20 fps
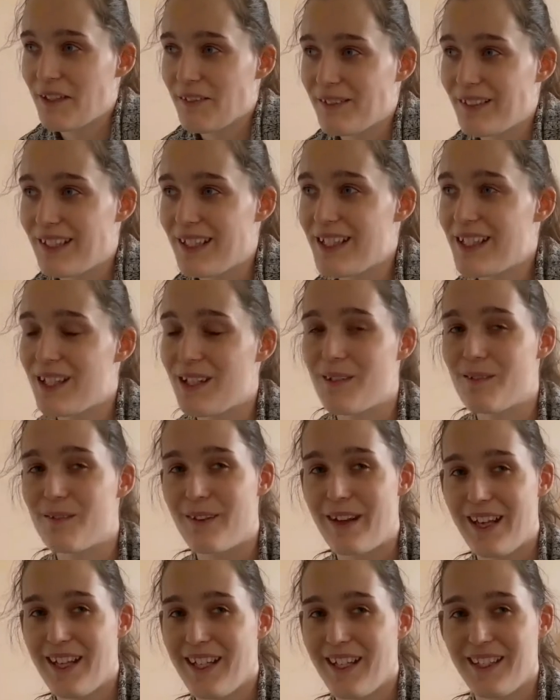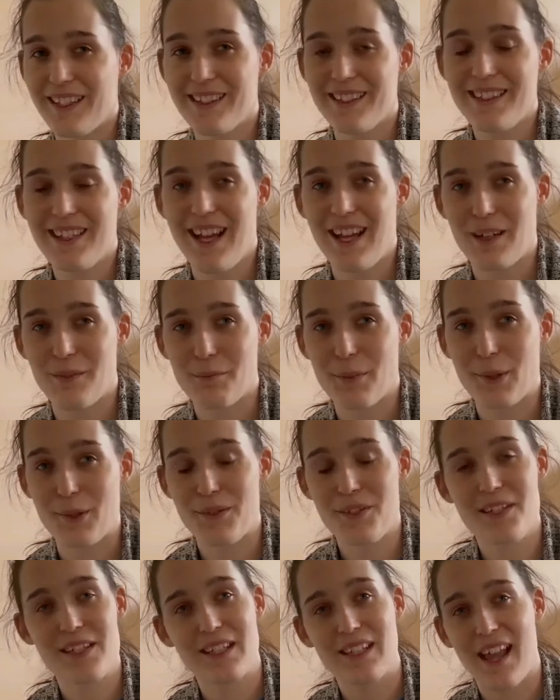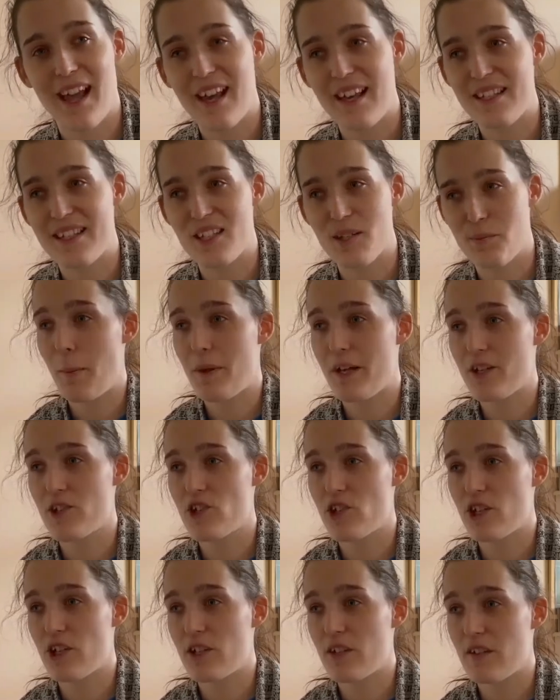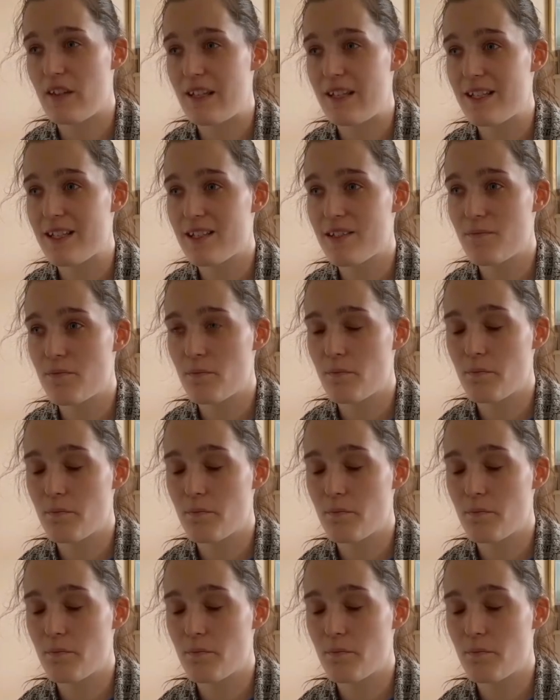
a really cute way to kind of personalize a picture that's,